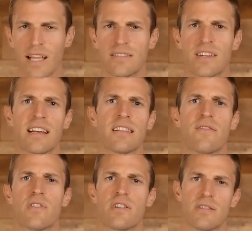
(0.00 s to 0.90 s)
is getting
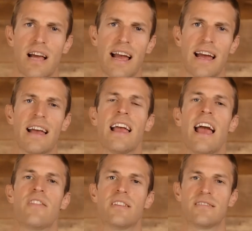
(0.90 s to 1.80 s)
liver in your diet.
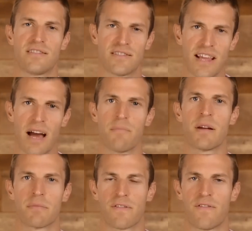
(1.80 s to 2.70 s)
And then step
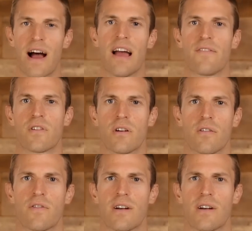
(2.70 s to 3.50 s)
number five for,